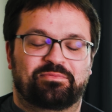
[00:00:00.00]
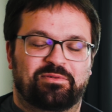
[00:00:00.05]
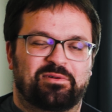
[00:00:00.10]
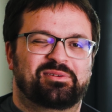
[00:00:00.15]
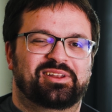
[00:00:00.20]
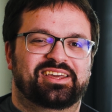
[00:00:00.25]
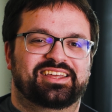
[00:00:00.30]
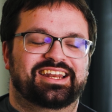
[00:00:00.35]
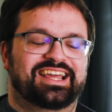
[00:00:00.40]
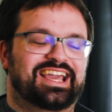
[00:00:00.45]
we're
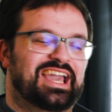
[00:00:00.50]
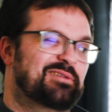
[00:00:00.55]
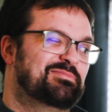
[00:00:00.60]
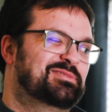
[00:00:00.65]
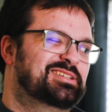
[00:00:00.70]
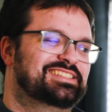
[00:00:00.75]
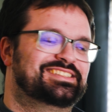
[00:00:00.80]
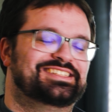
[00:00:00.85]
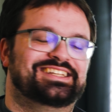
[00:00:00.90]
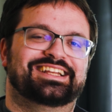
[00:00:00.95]
probably going to get him
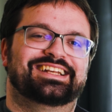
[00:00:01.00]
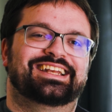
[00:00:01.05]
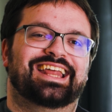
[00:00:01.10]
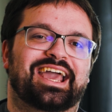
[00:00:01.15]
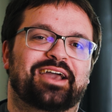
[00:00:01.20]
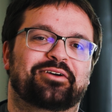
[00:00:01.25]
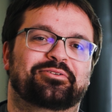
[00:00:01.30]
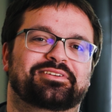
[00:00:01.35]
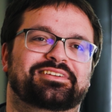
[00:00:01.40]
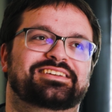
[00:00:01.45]
to sit
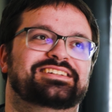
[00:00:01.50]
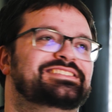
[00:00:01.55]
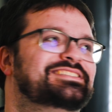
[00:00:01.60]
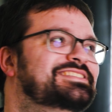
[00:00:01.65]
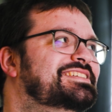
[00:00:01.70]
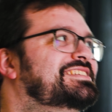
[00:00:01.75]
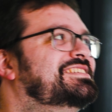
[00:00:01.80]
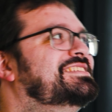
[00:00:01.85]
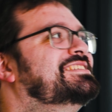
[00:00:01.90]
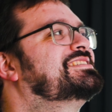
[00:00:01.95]
down because
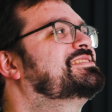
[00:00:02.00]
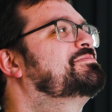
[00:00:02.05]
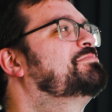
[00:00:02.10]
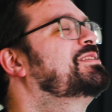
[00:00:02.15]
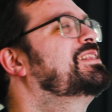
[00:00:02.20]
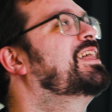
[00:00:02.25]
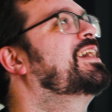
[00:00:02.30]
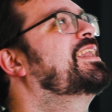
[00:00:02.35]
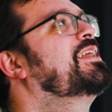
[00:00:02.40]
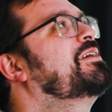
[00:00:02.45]
this is a, a,